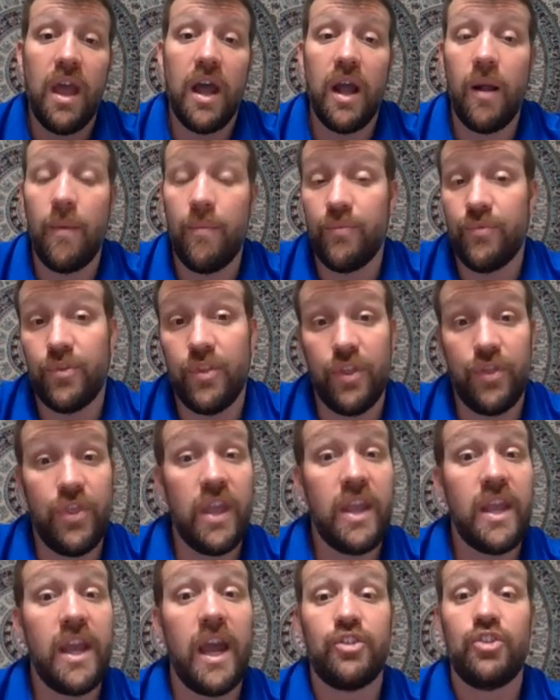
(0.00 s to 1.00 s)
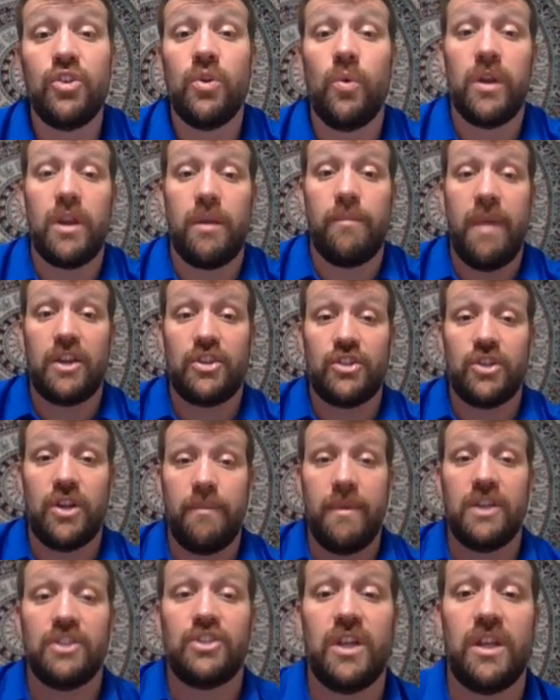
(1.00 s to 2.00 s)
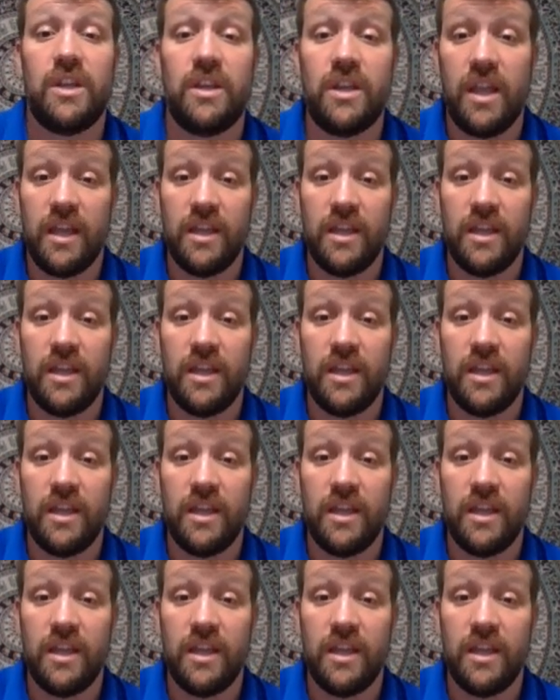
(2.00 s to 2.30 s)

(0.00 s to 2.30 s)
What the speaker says: The thing I do want to make sure to mention